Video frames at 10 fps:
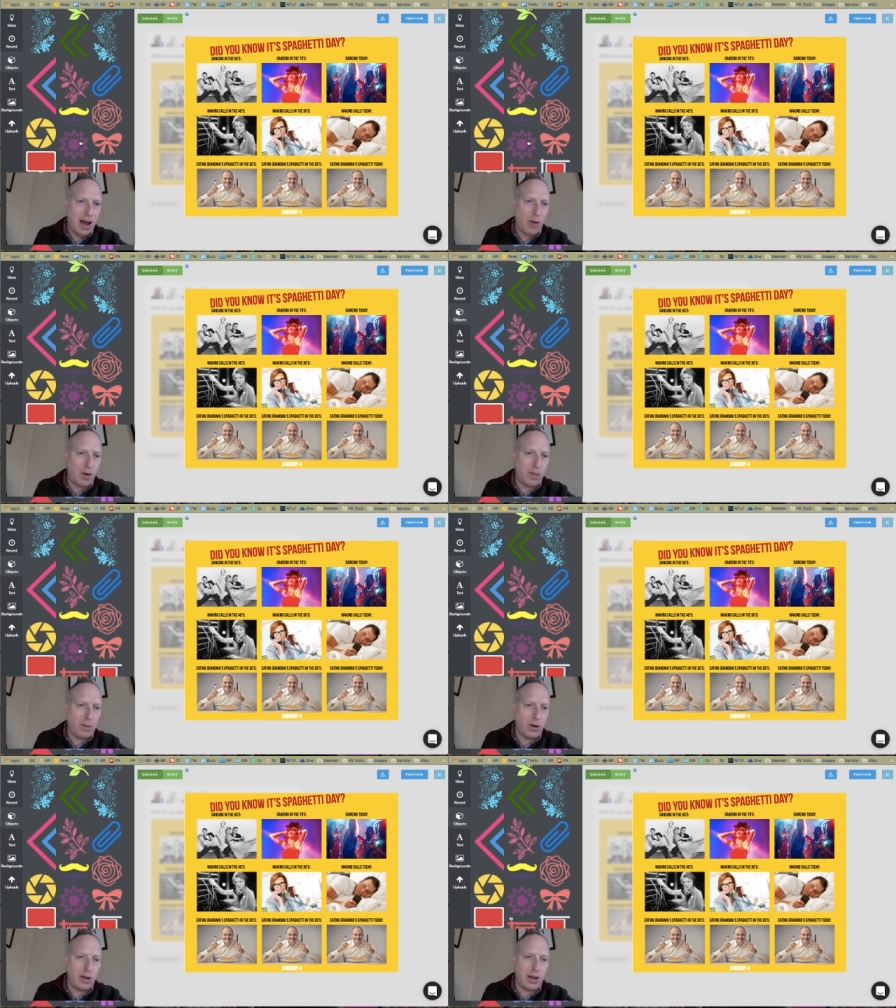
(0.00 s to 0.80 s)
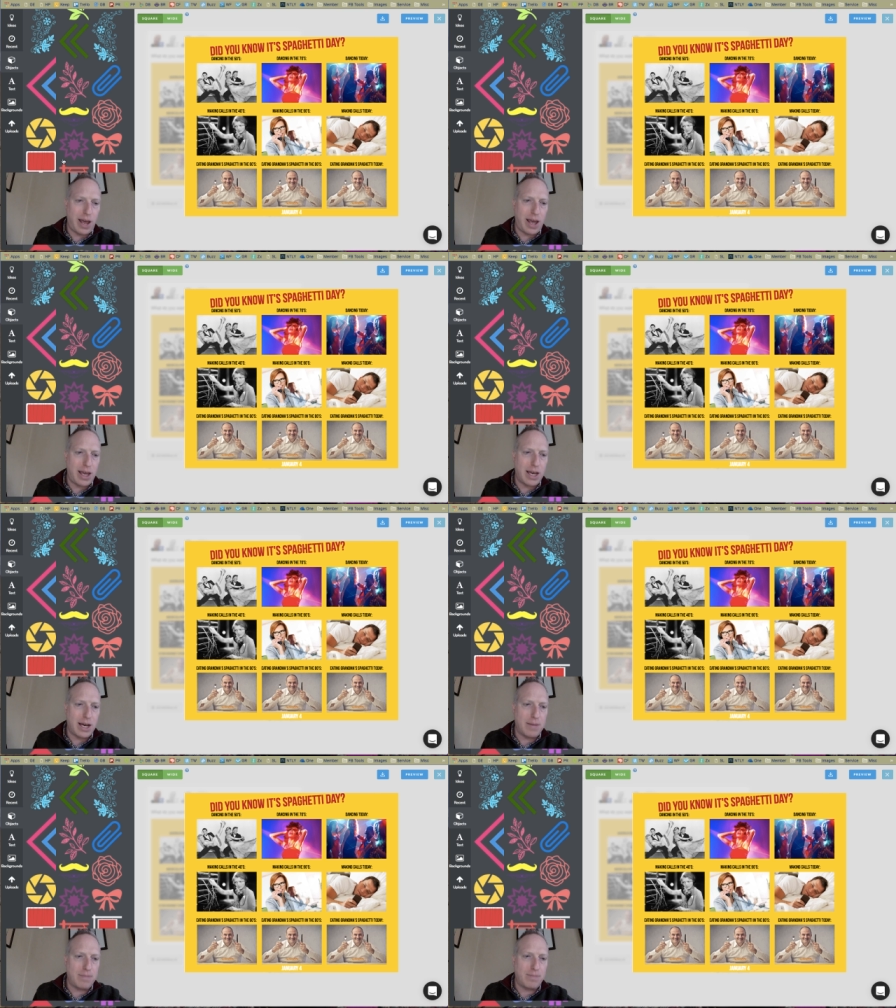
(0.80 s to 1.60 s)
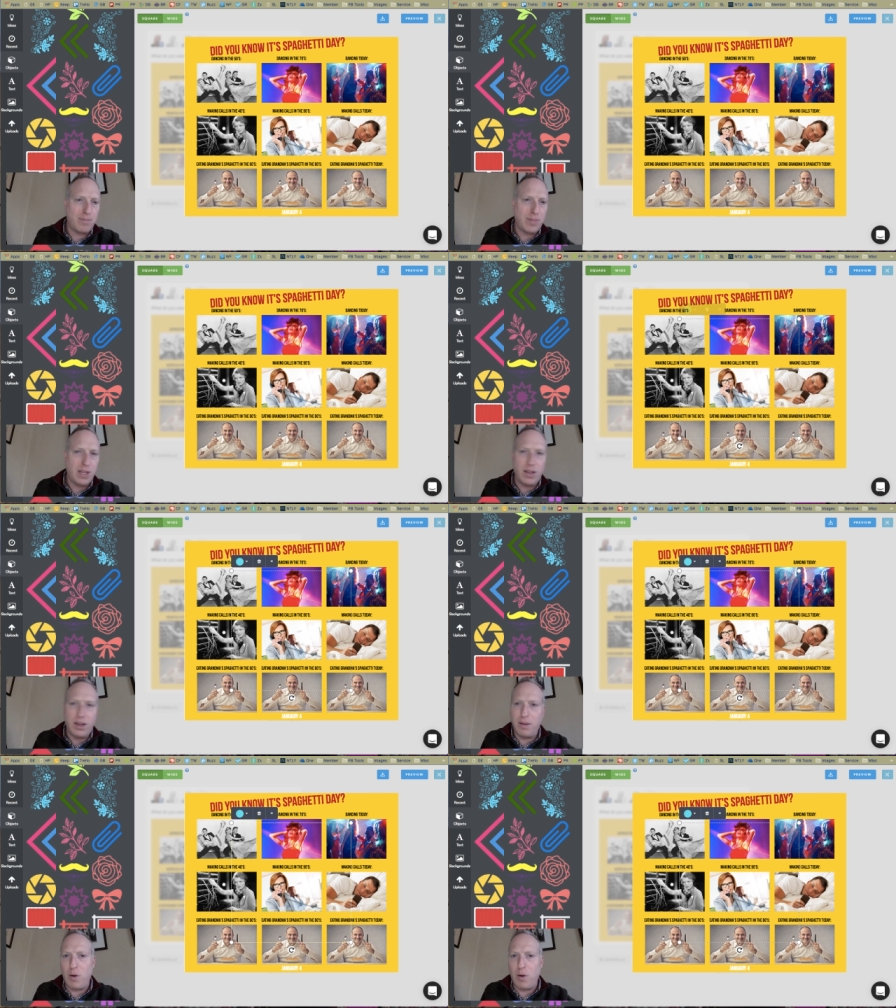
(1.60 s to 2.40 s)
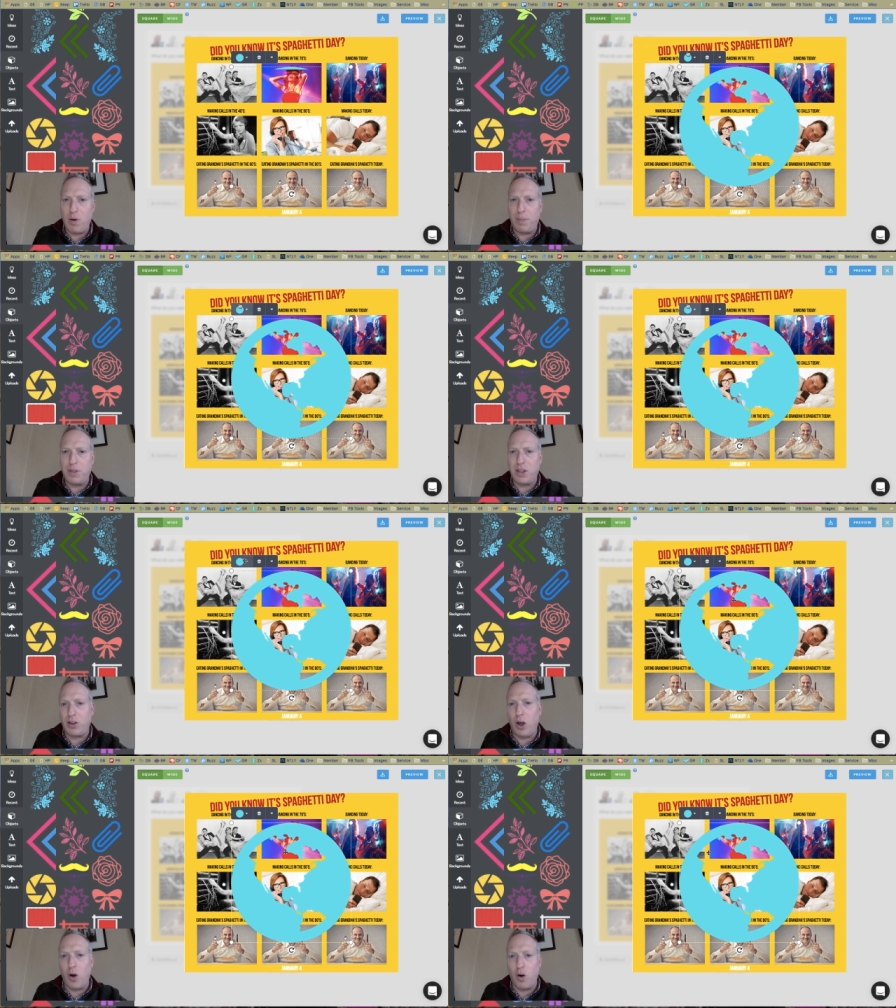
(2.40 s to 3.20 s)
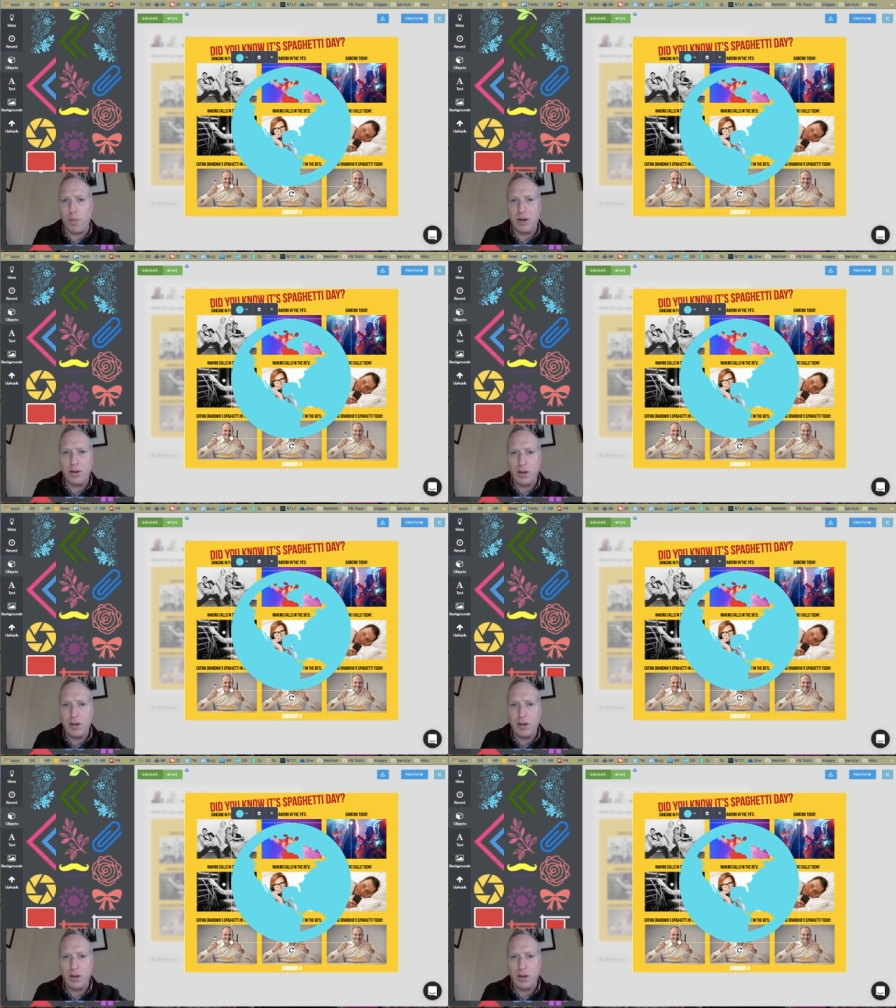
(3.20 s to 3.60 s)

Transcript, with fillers: I want to put a, um, maybe I want to put the globe.